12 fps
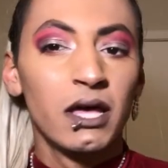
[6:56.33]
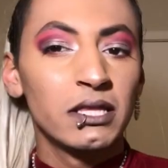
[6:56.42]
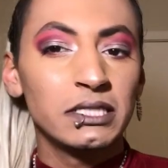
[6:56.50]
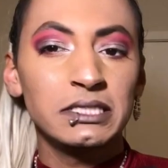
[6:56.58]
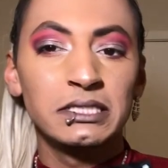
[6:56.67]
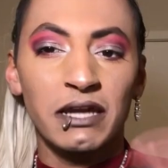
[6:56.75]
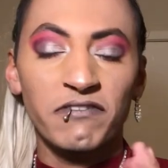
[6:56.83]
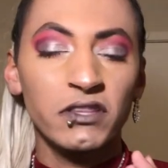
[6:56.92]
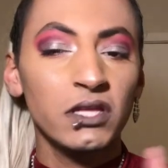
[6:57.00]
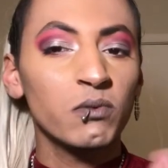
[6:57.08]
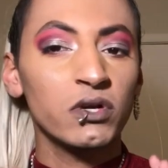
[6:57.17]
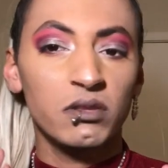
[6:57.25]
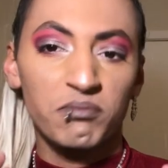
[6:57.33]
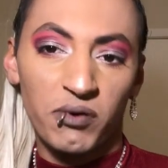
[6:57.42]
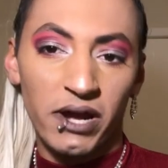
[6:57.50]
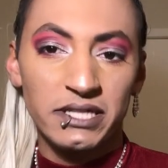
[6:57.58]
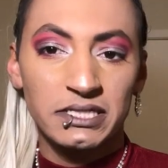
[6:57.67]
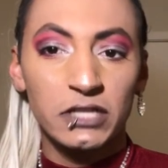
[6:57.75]
This is definitely worth the
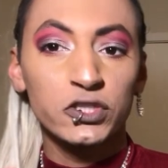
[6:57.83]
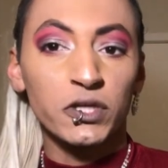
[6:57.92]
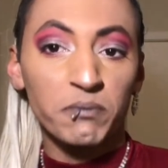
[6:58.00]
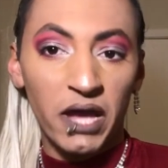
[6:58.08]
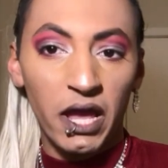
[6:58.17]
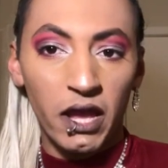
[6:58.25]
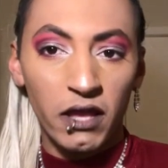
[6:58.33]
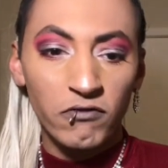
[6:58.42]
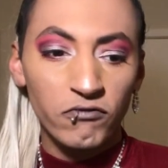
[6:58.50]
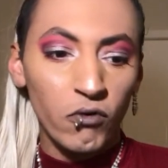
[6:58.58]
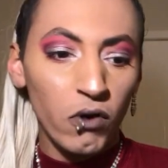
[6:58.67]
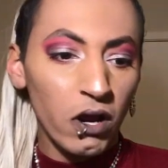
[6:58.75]
price that you're paying for